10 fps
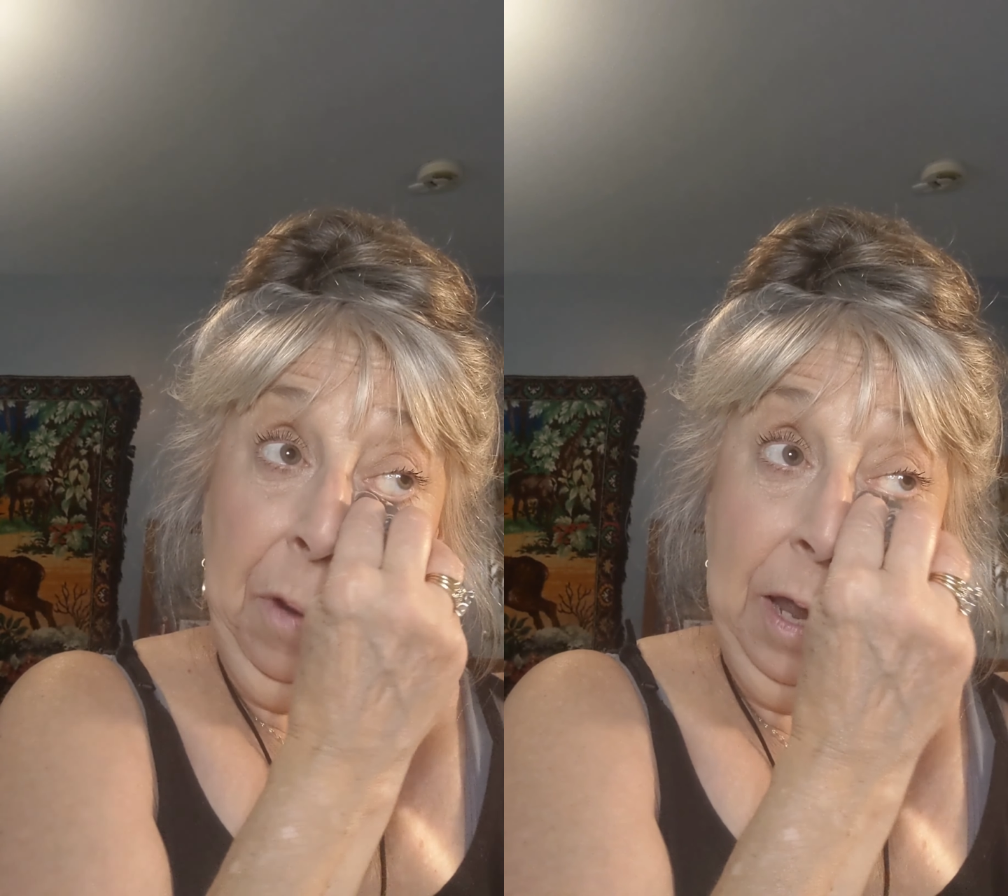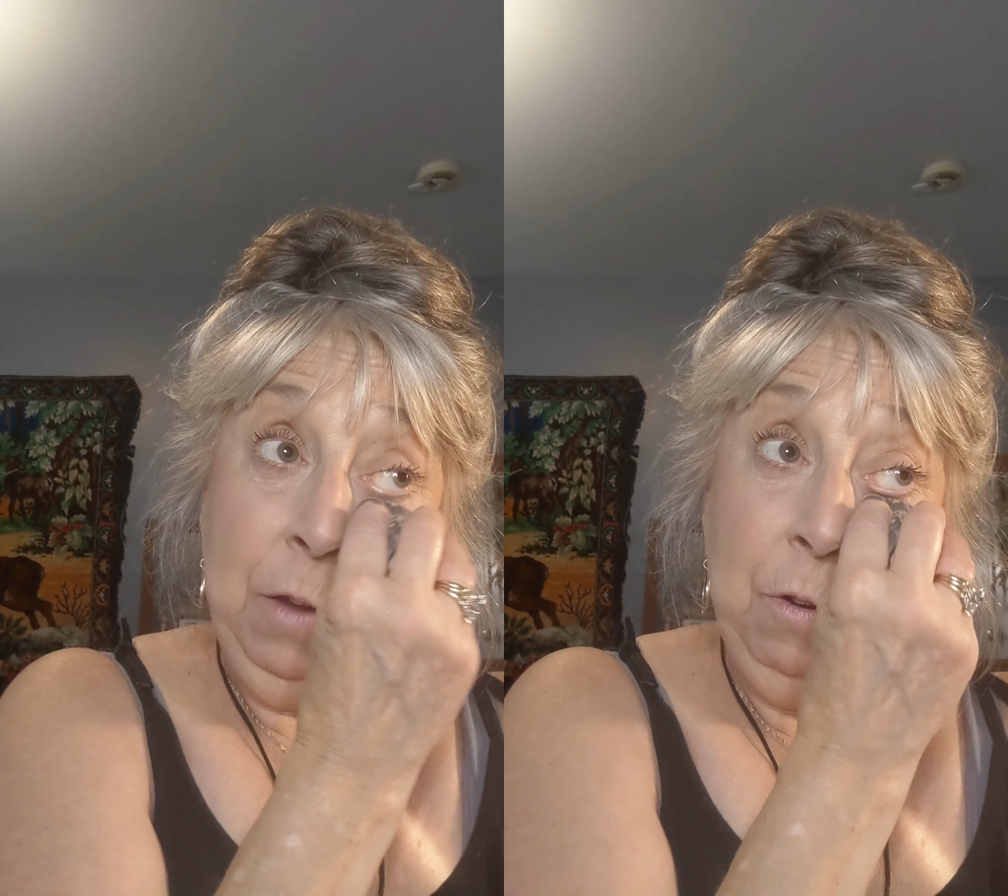
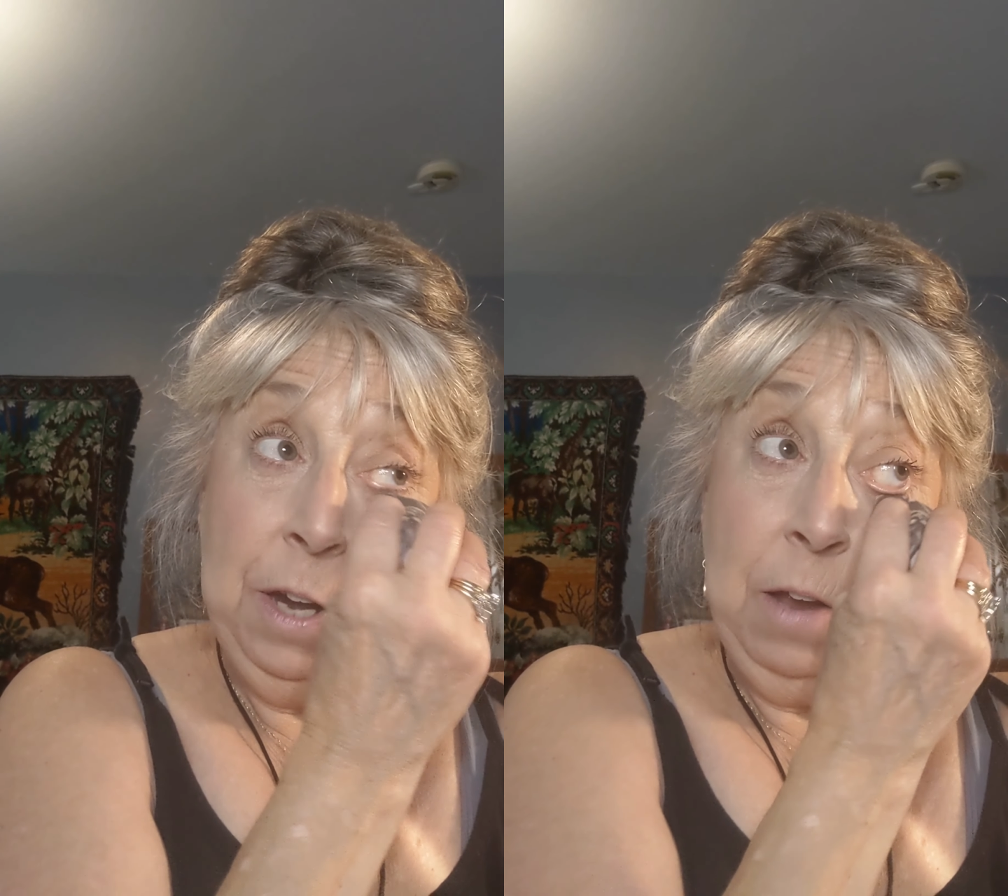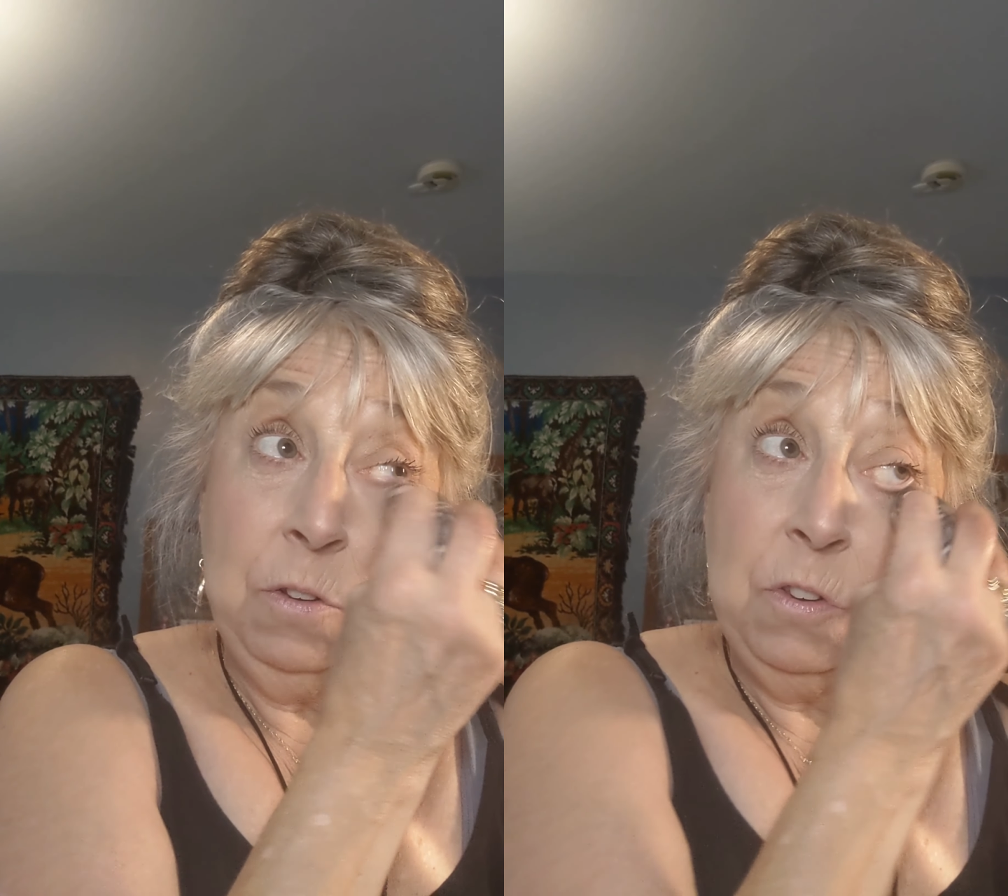When I go
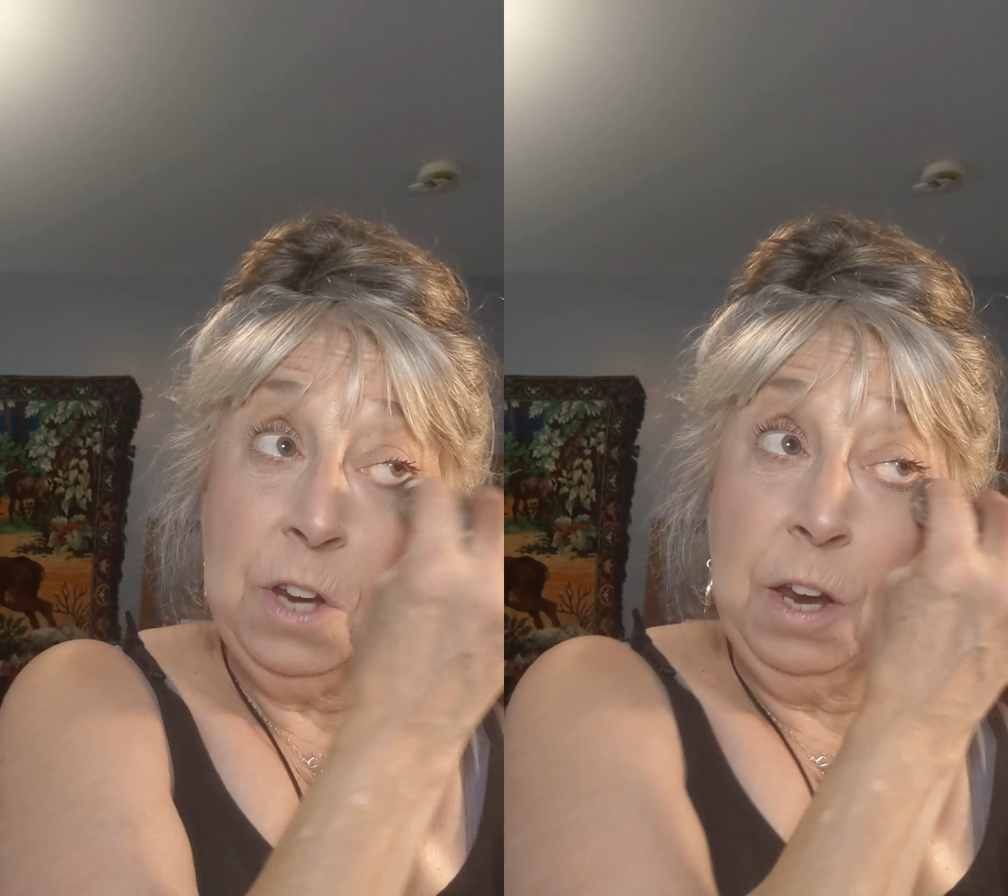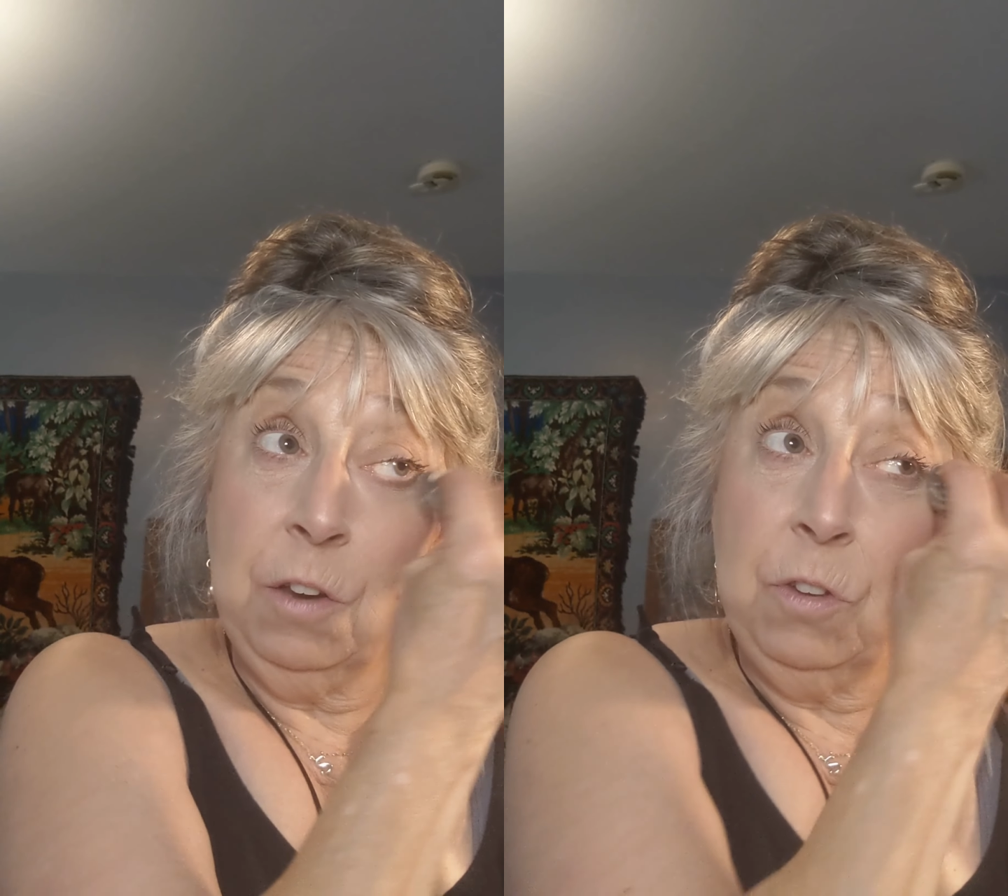
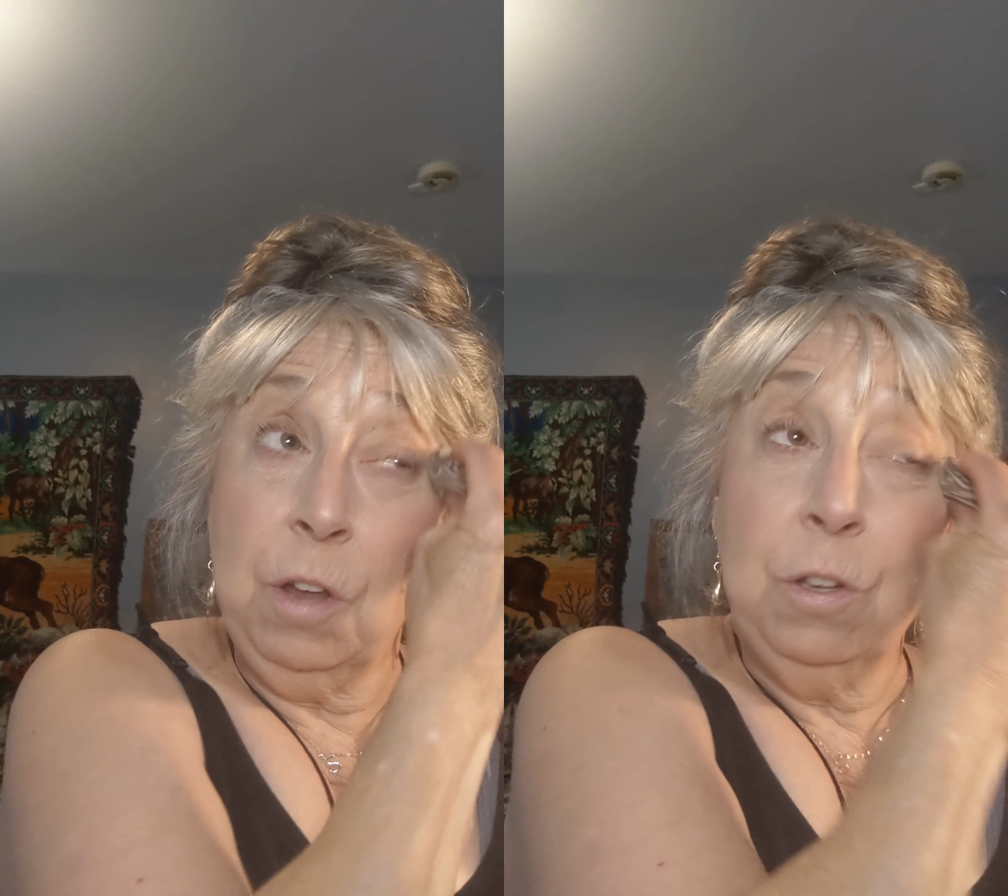downstairs,